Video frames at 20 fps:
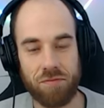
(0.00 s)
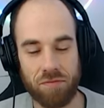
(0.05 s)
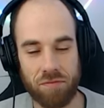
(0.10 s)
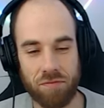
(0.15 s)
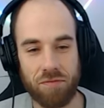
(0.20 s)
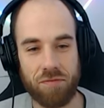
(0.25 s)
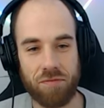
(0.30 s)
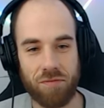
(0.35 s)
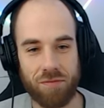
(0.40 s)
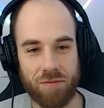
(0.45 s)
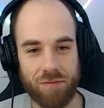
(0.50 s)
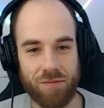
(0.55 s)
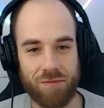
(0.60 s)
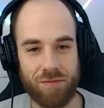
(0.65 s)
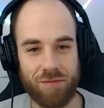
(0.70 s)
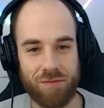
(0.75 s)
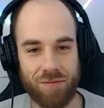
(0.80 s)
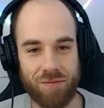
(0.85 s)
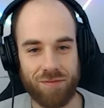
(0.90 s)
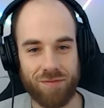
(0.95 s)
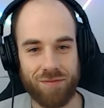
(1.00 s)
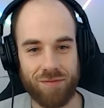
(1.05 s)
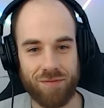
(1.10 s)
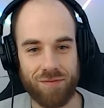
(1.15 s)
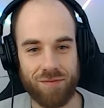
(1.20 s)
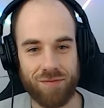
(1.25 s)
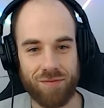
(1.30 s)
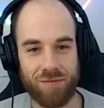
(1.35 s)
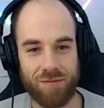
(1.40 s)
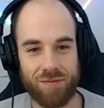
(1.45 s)

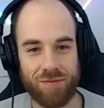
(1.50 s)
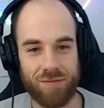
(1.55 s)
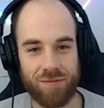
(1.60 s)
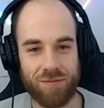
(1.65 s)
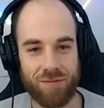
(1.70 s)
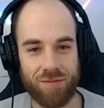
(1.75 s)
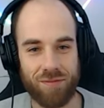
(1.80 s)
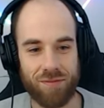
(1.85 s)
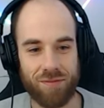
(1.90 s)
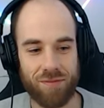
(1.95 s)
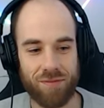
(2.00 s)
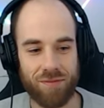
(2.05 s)
[no speech]